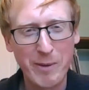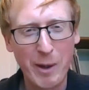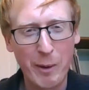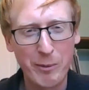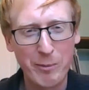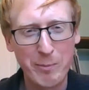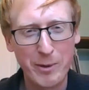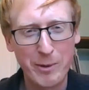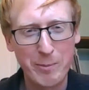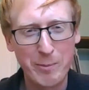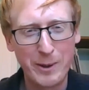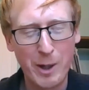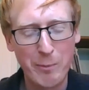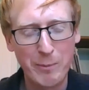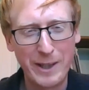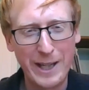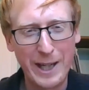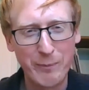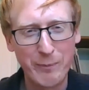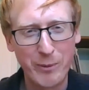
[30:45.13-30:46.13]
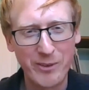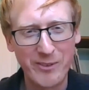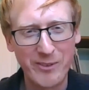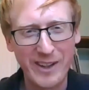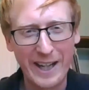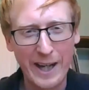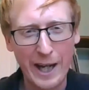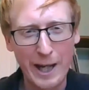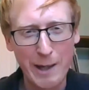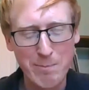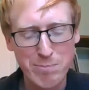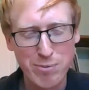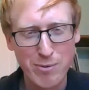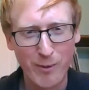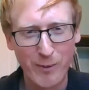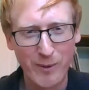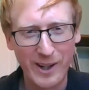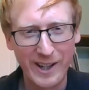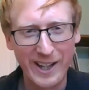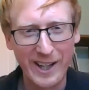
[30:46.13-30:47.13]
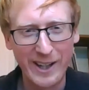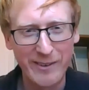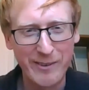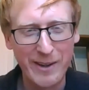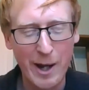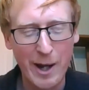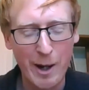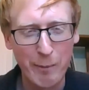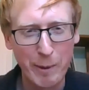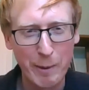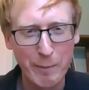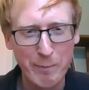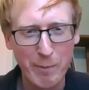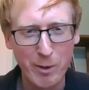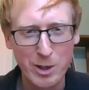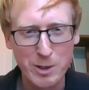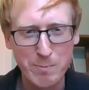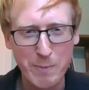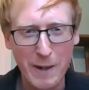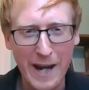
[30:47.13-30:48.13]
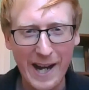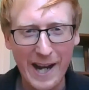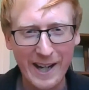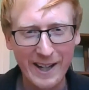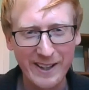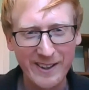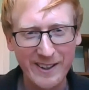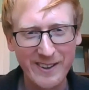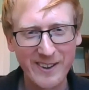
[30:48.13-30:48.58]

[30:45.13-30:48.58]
that was meant to be coming in, wasn't it, in April, and it's now being pushed back